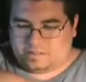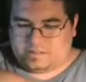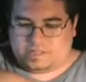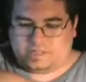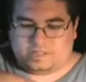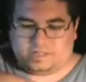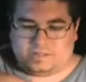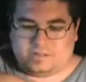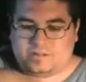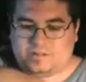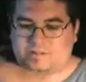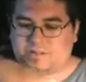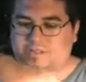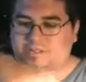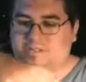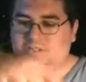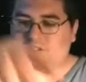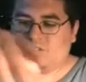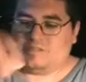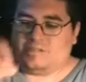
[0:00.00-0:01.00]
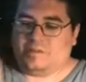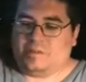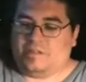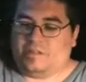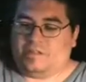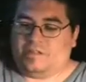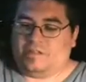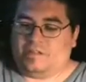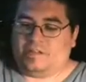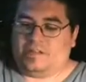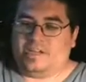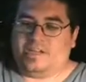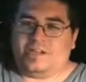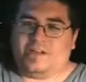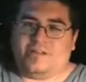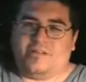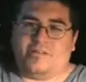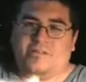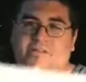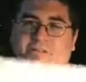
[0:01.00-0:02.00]
Okay, so it's this small thing.
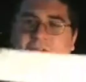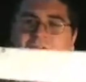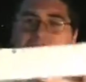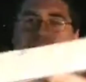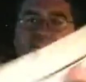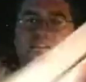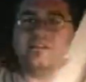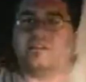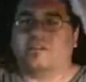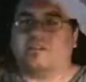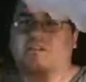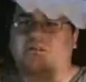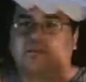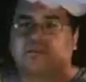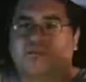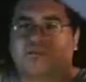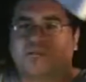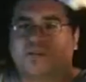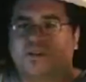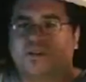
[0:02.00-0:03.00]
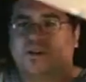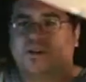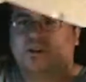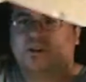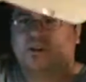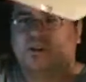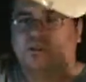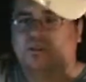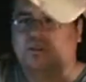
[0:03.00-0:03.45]
Now, it's well, where the hell do